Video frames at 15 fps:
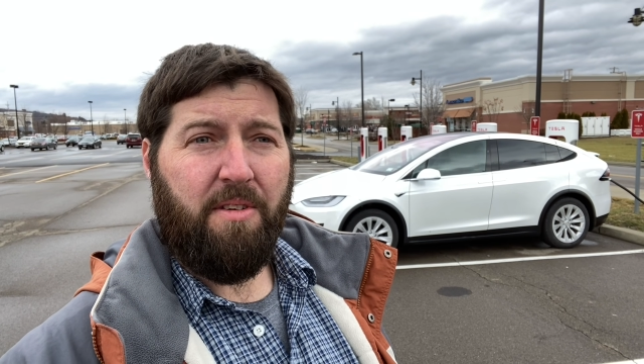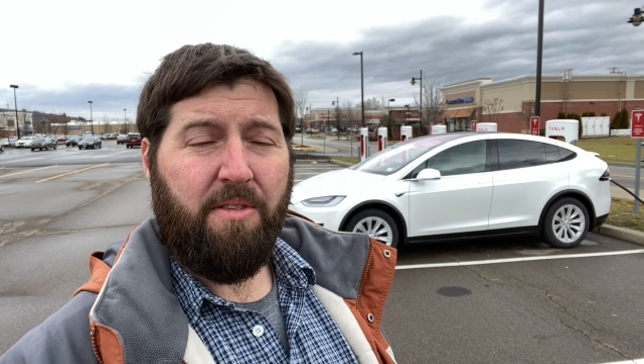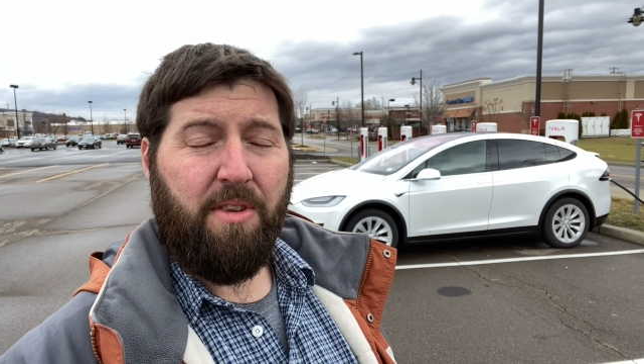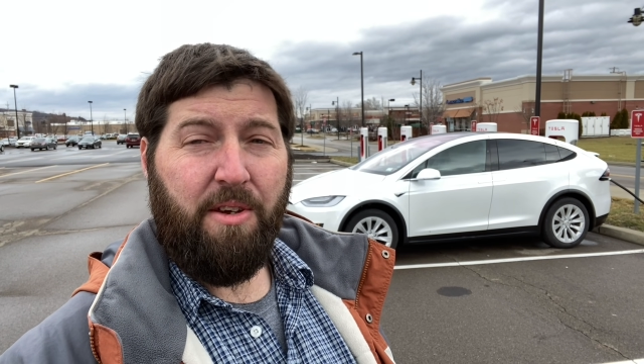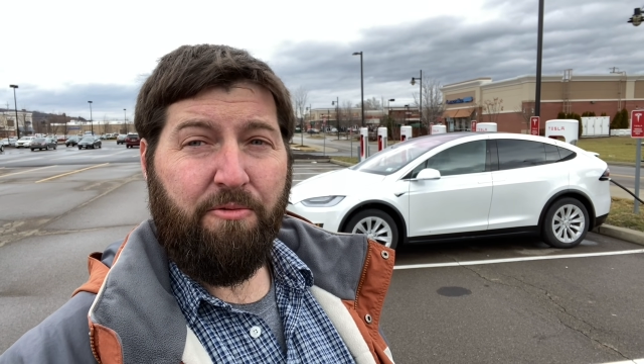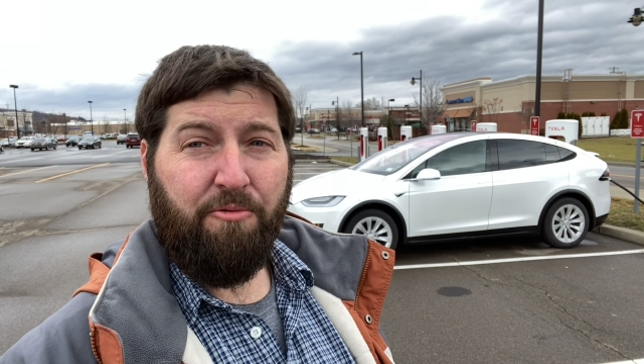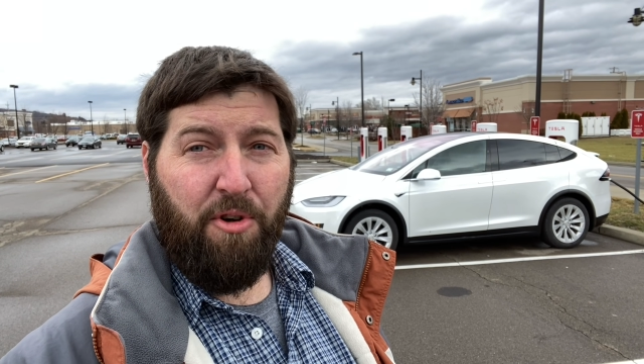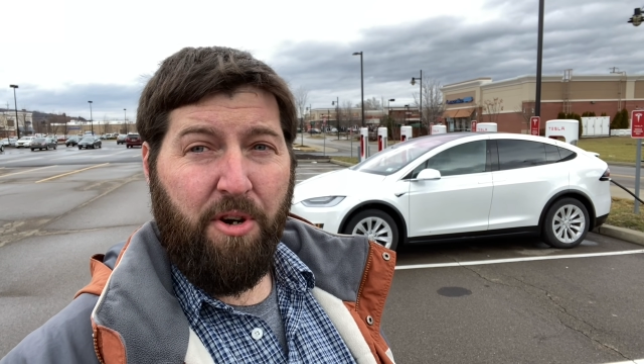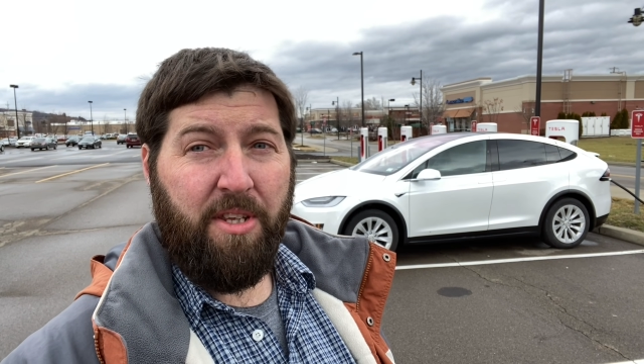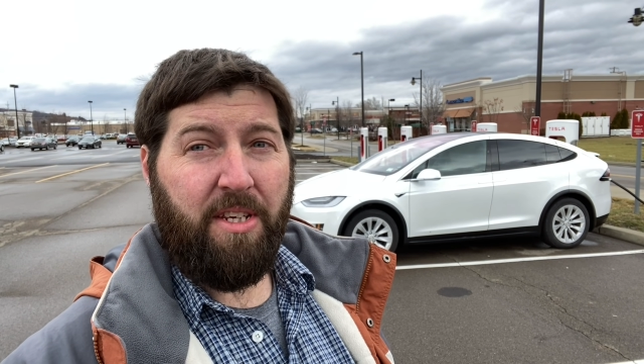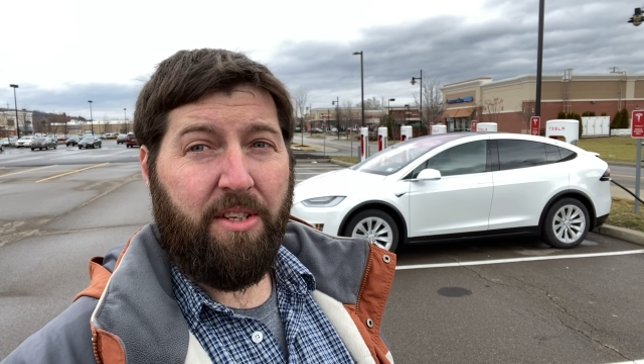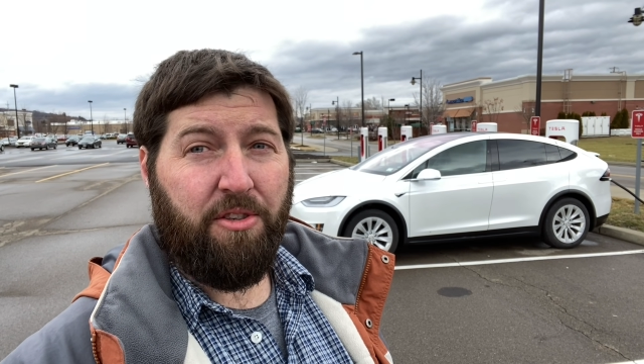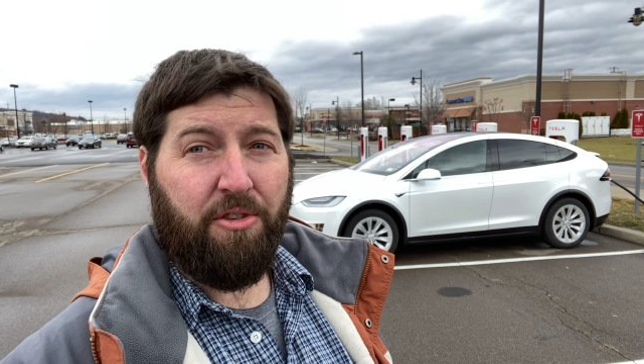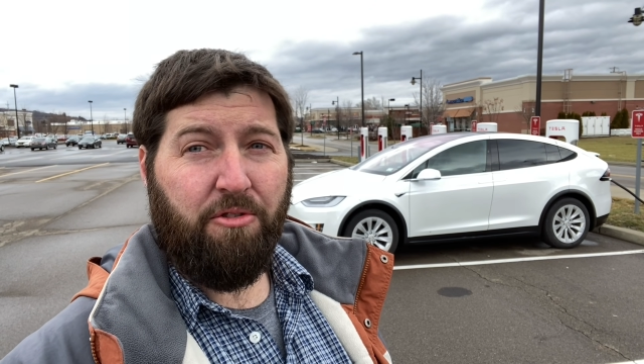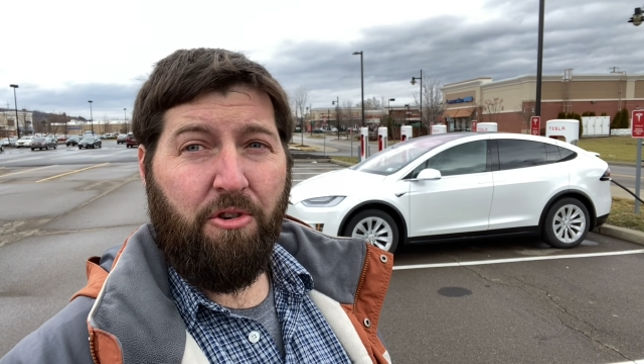They really
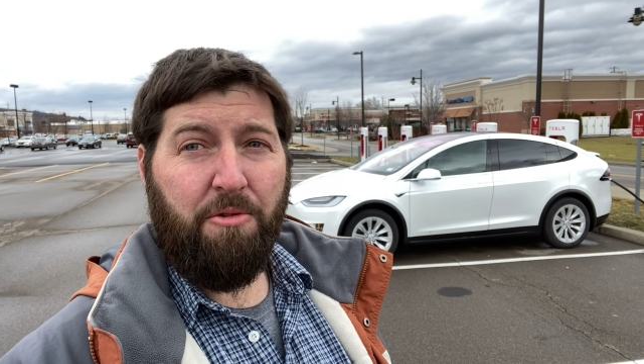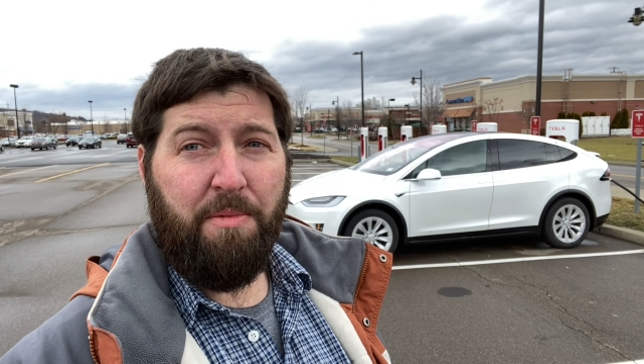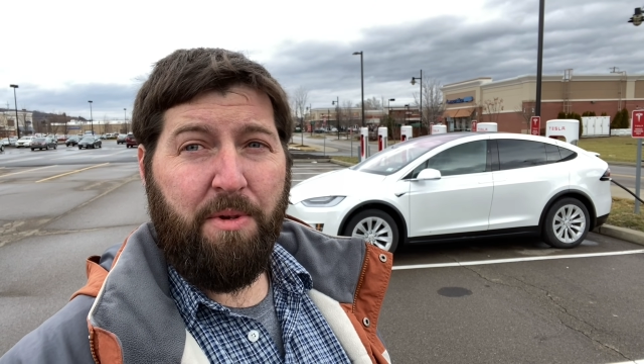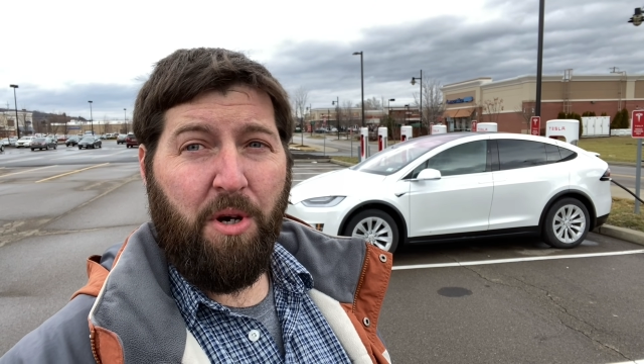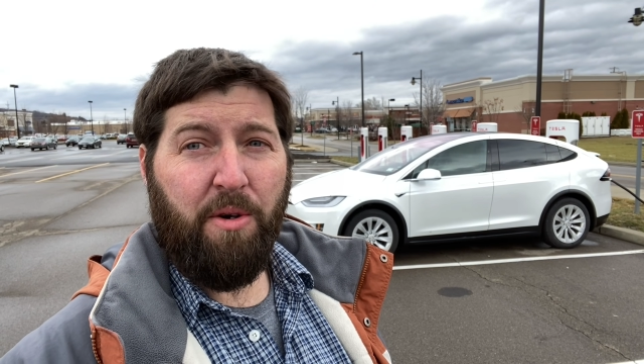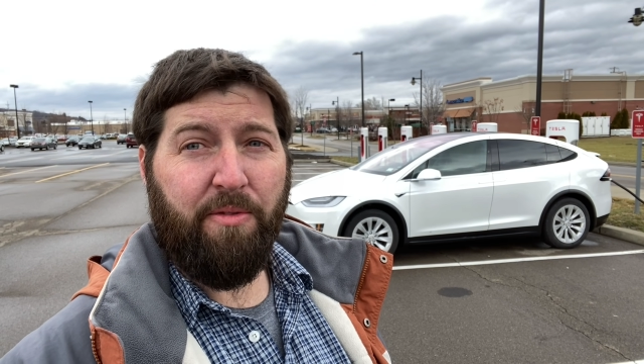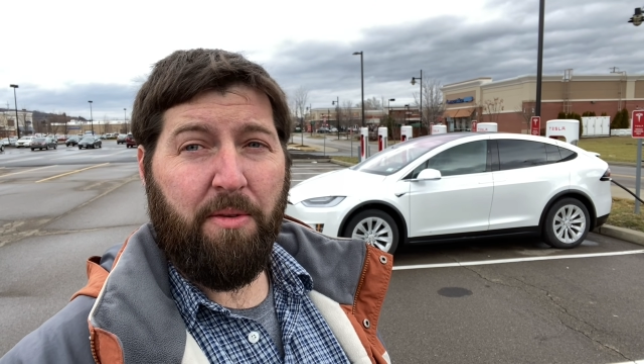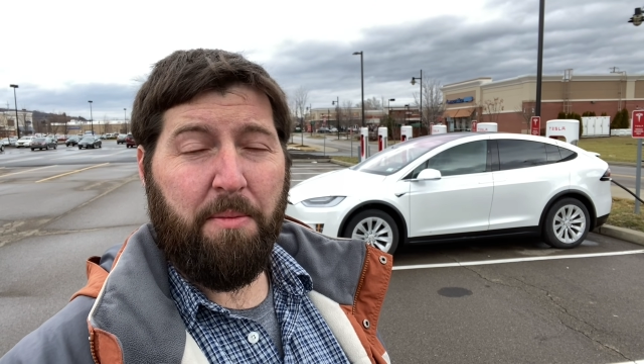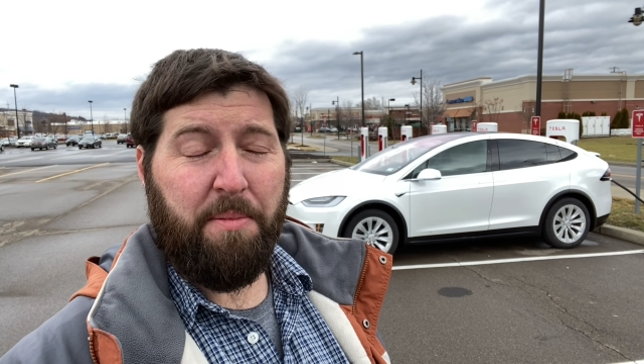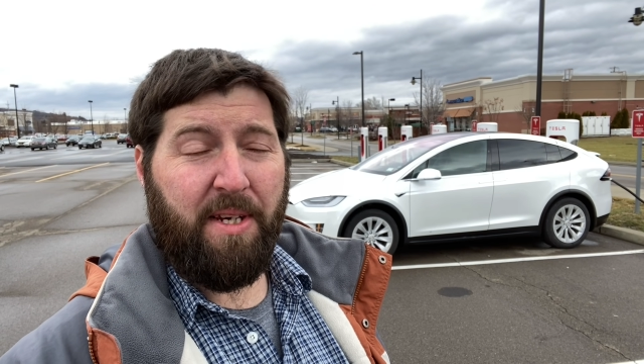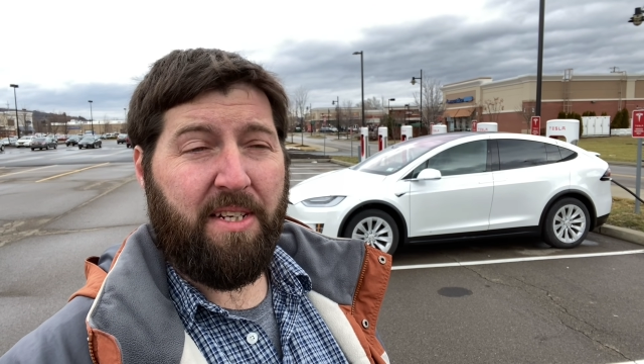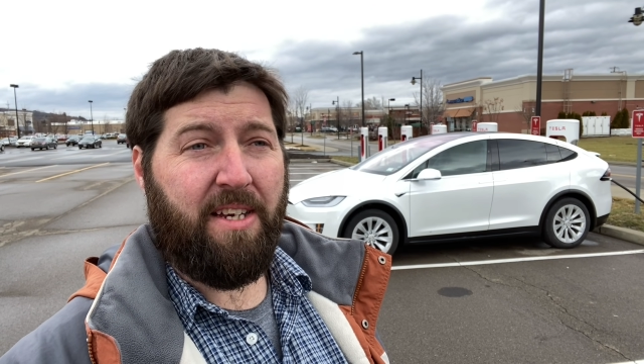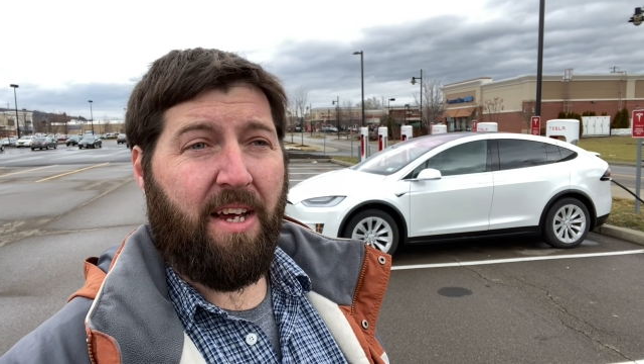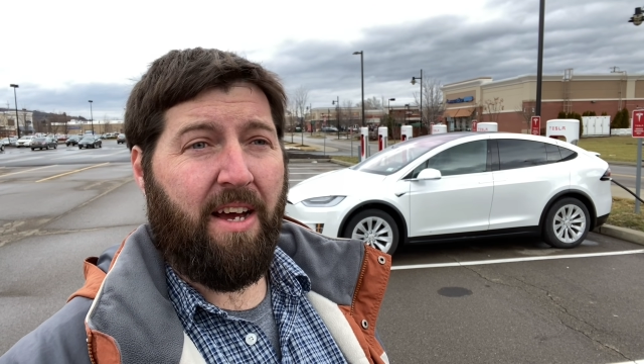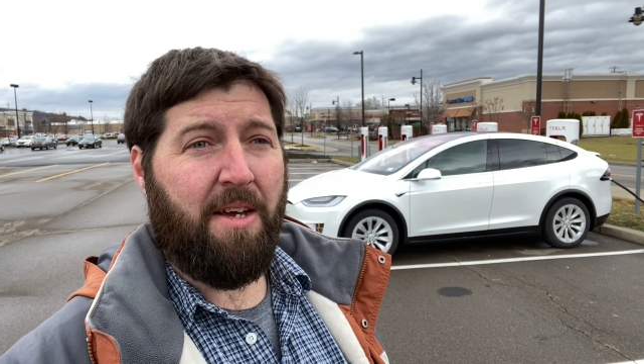screwed me over
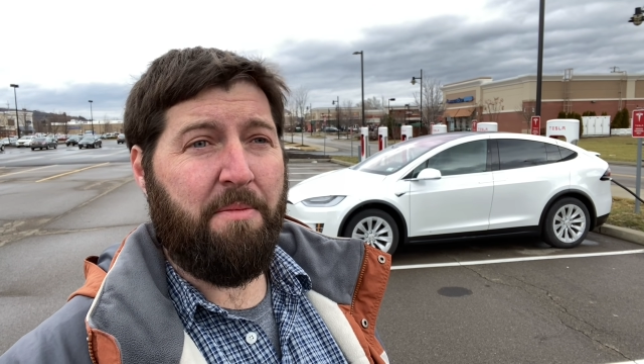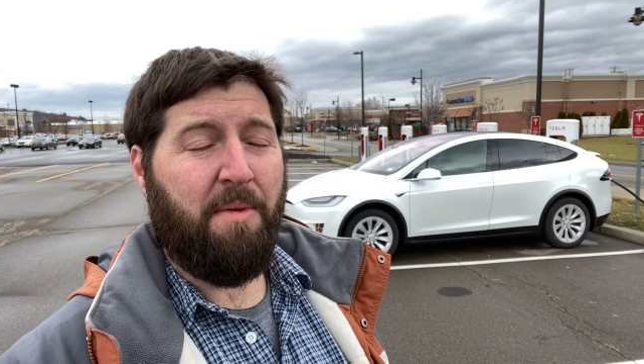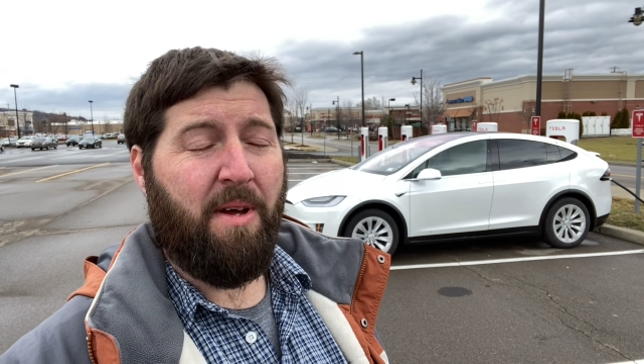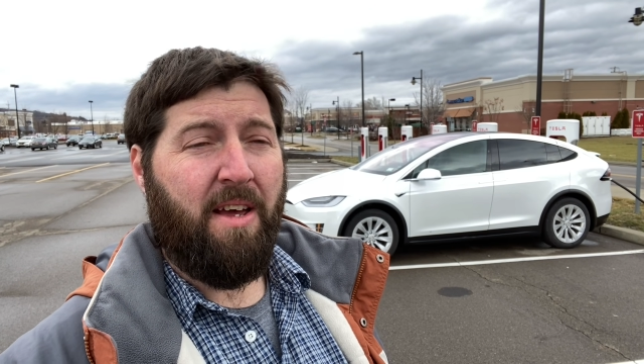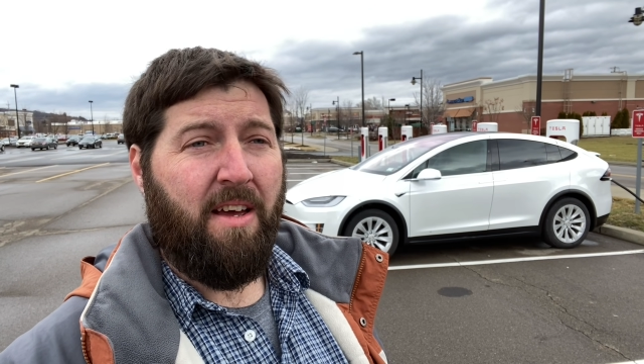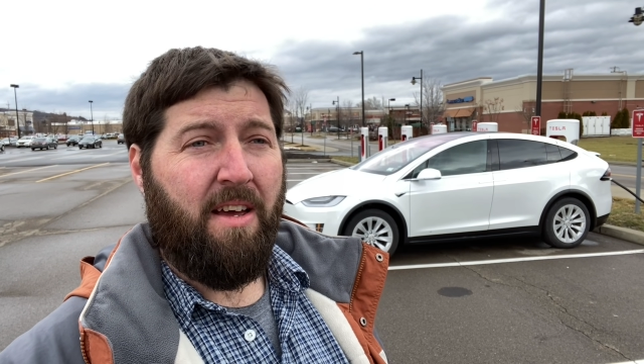big time.